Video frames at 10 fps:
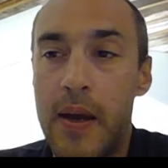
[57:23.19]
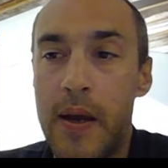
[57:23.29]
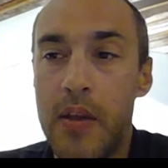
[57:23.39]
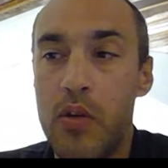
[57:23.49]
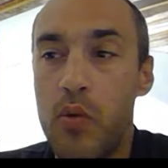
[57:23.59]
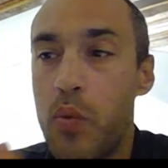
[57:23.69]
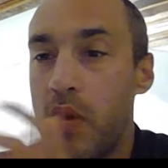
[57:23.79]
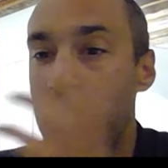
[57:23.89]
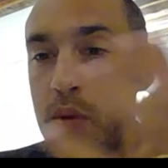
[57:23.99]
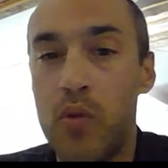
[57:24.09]

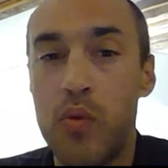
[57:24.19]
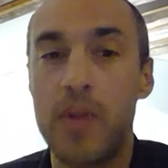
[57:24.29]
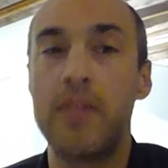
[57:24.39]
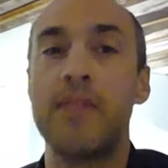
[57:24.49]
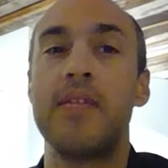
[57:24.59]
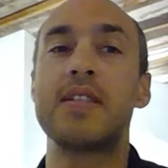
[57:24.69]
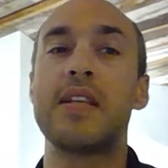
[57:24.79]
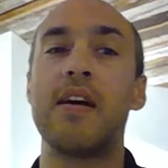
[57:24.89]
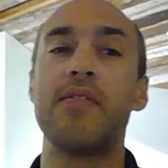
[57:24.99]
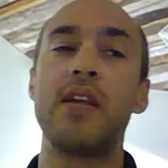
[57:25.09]
What do we do
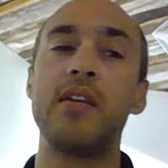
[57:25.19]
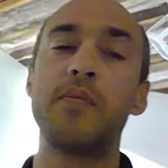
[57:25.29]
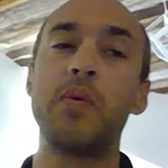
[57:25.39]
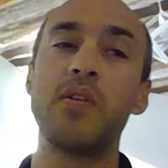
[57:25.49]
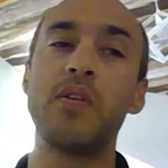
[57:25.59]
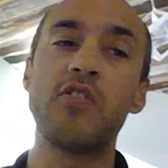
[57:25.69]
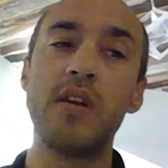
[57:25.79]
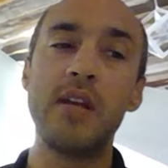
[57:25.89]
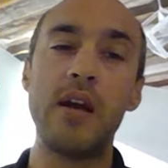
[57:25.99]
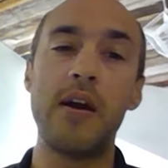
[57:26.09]
with staff that is
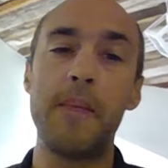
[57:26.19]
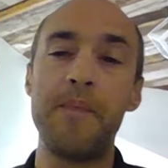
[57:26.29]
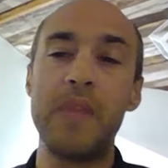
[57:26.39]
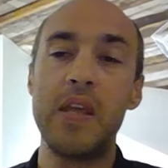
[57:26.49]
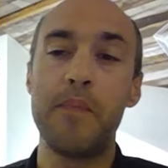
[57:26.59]
potentially